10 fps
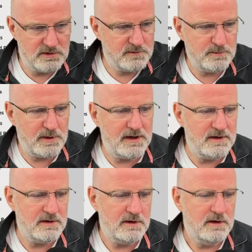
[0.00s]
this for
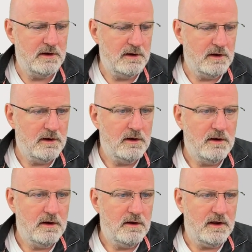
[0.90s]
speed.
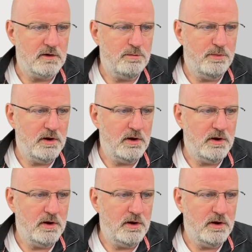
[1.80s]
That's